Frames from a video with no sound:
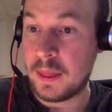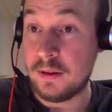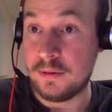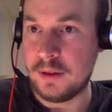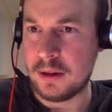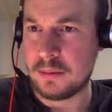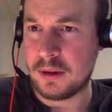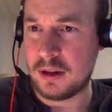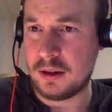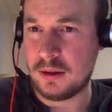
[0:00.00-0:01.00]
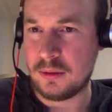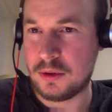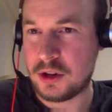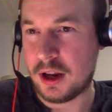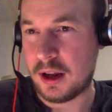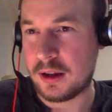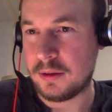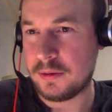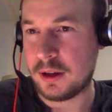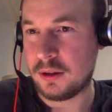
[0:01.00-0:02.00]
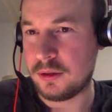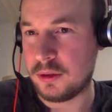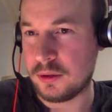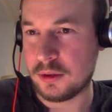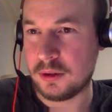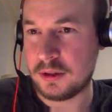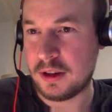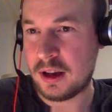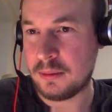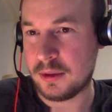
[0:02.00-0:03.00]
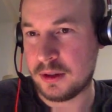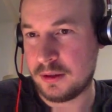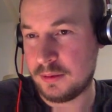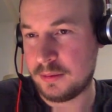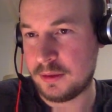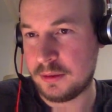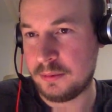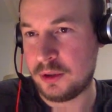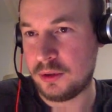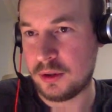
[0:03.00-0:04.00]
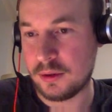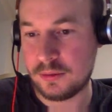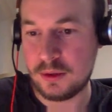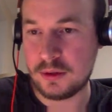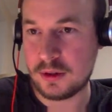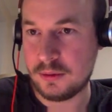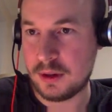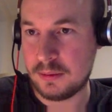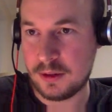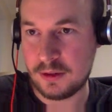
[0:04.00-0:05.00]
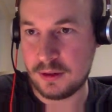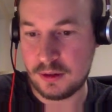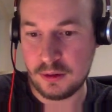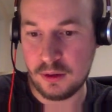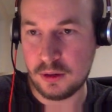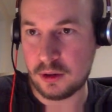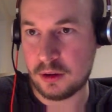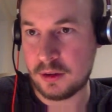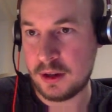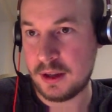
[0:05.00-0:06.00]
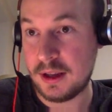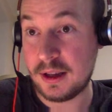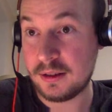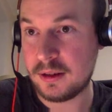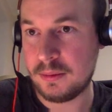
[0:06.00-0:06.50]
Vim, which I fail to use all the time, but the beauty of using Vim is you learn it